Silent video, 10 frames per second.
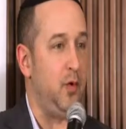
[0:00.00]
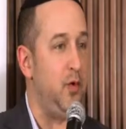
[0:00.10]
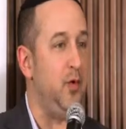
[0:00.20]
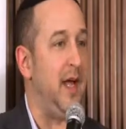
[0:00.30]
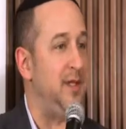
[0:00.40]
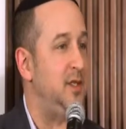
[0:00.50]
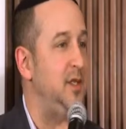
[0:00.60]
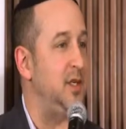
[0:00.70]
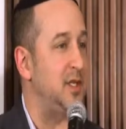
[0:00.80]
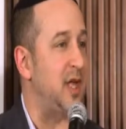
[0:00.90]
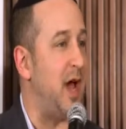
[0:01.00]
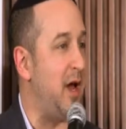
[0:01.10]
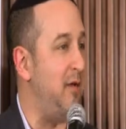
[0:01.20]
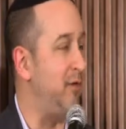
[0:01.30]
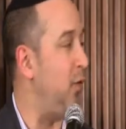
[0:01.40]
who gets to
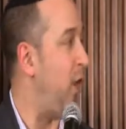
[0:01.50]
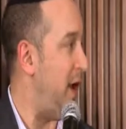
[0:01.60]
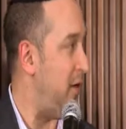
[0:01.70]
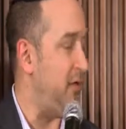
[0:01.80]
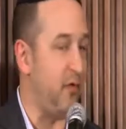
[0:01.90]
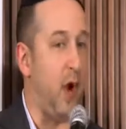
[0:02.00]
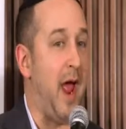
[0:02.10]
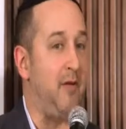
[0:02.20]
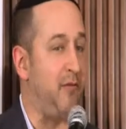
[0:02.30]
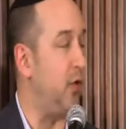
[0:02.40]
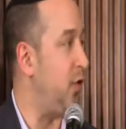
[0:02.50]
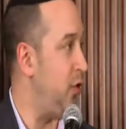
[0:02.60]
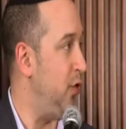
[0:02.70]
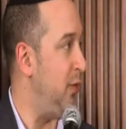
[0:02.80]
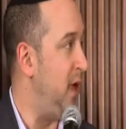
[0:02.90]
decide for when, and for
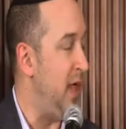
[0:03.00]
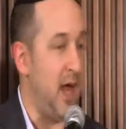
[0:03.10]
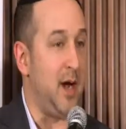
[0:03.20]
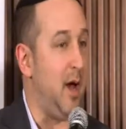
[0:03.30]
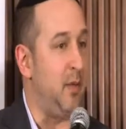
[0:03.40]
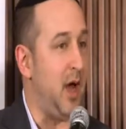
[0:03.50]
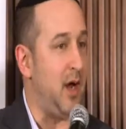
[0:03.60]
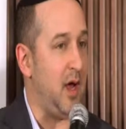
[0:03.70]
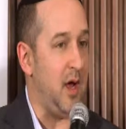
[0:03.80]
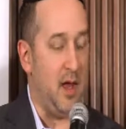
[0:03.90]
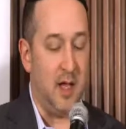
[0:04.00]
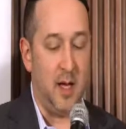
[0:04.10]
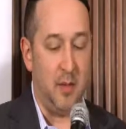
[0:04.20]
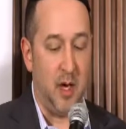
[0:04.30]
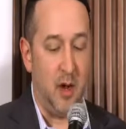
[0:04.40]
whom. And I'm not
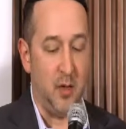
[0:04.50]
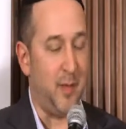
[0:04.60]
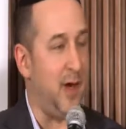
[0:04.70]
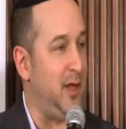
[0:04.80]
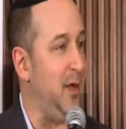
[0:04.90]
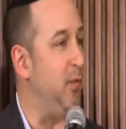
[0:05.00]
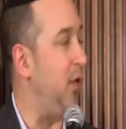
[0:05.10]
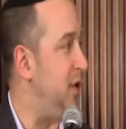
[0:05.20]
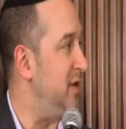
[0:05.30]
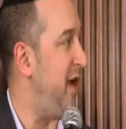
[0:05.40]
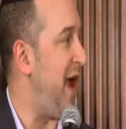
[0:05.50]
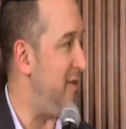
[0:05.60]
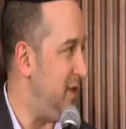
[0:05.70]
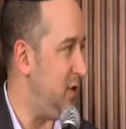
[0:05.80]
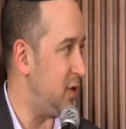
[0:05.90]
undermining the importance of
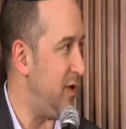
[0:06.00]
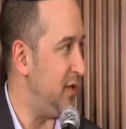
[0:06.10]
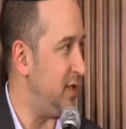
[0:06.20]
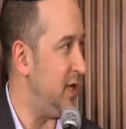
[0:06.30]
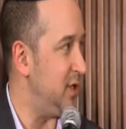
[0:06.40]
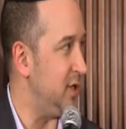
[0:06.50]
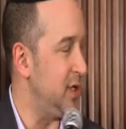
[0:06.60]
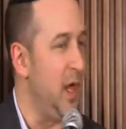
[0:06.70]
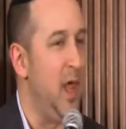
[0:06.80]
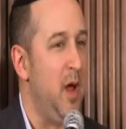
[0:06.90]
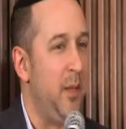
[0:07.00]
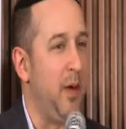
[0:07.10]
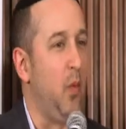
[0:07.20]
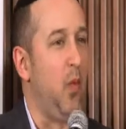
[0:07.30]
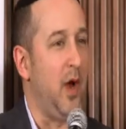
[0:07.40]
having these conversations, but
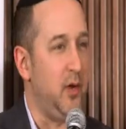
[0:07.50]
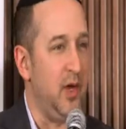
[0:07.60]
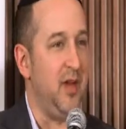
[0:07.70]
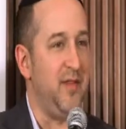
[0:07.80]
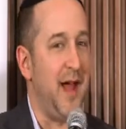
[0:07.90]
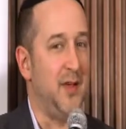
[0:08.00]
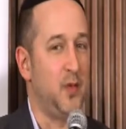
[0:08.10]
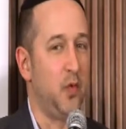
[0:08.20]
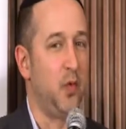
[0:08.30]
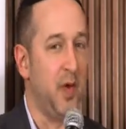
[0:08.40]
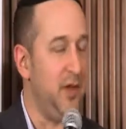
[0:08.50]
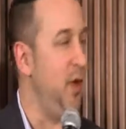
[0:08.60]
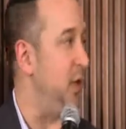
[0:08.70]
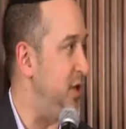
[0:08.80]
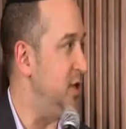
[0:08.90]
I'm wondering if that's
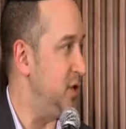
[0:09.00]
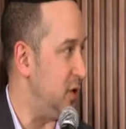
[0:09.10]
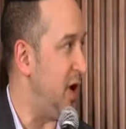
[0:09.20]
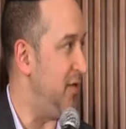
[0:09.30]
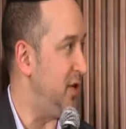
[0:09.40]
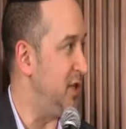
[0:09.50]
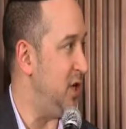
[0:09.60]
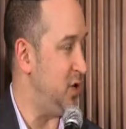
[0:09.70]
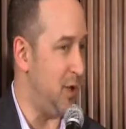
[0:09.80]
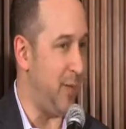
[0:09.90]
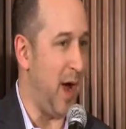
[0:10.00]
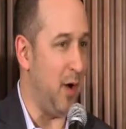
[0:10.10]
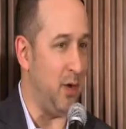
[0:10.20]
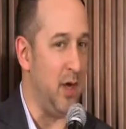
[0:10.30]
really what this is a conversation about.